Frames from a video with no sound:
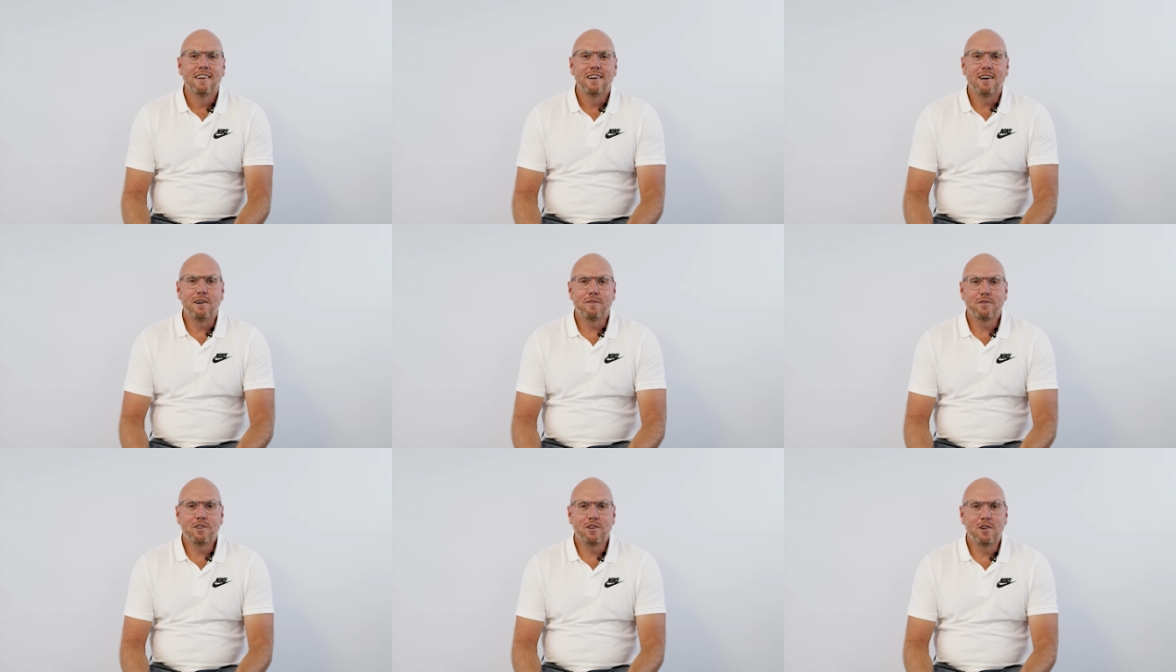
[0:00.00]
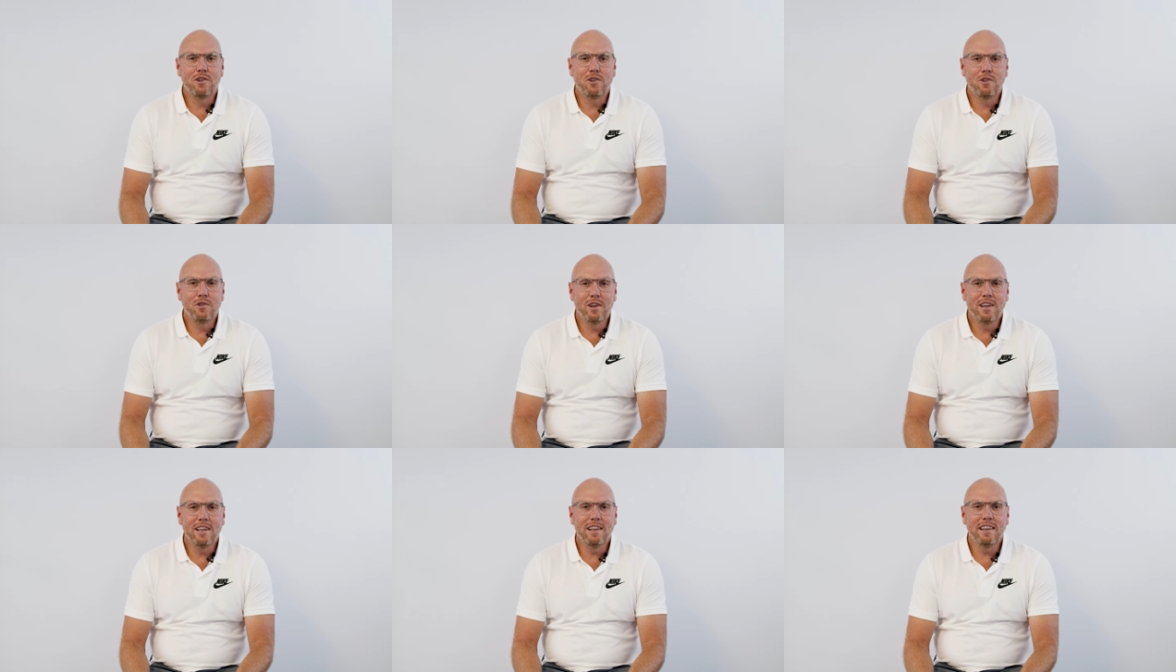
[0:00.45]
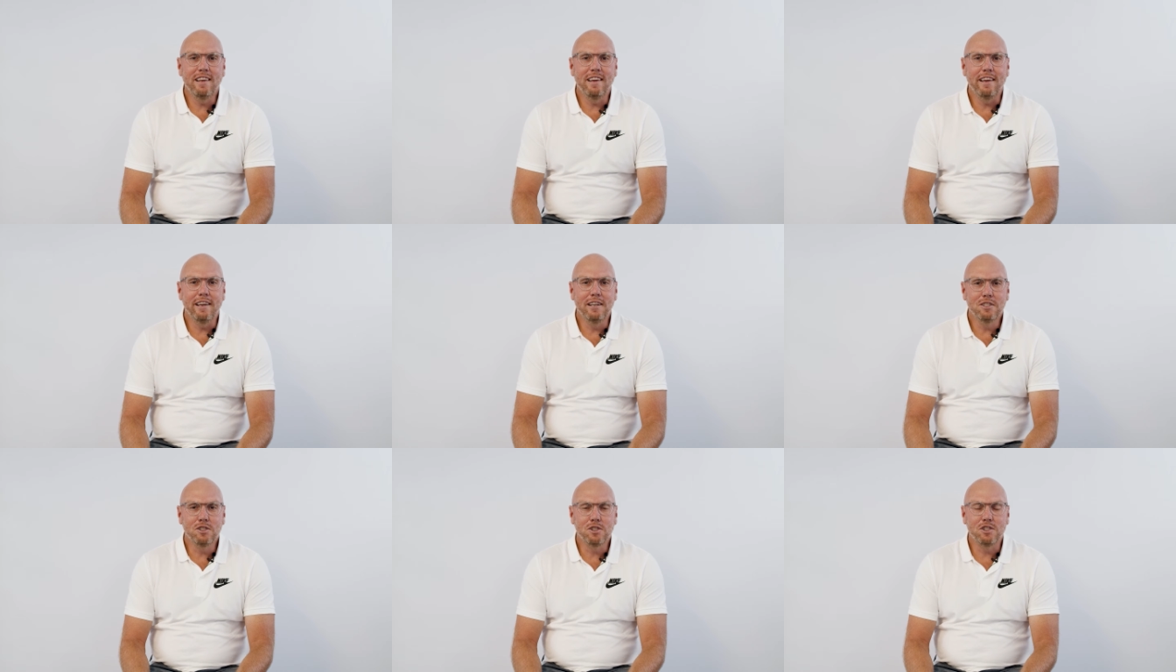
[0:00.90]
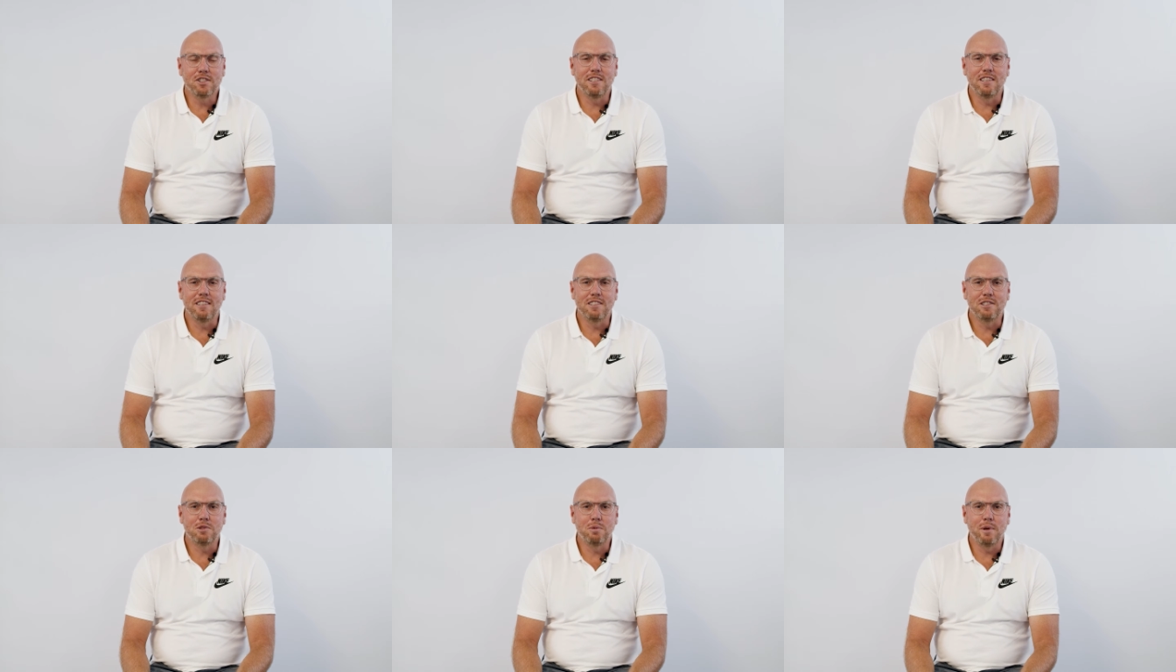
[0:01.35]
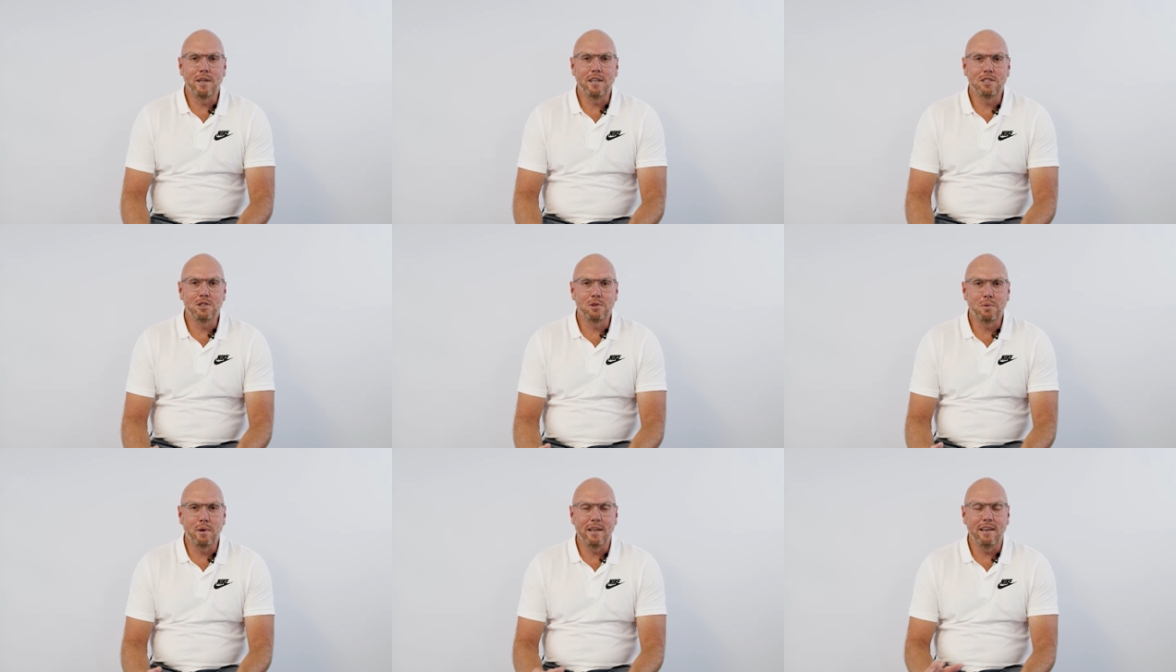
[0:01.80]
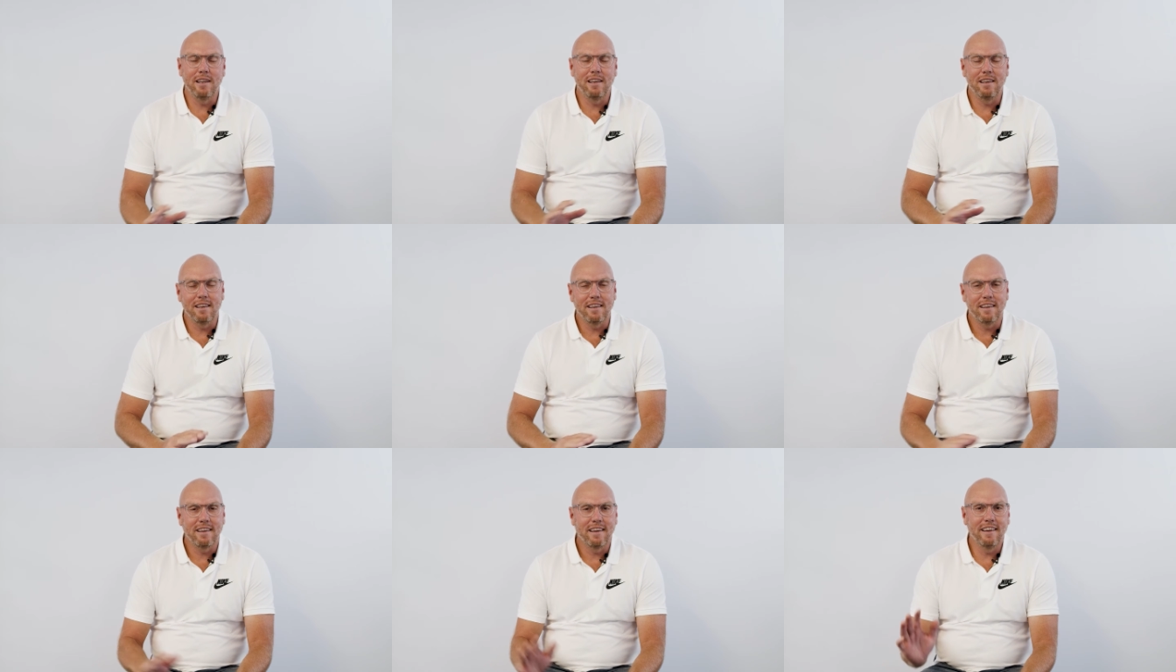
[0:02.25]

after a really interesting 2020,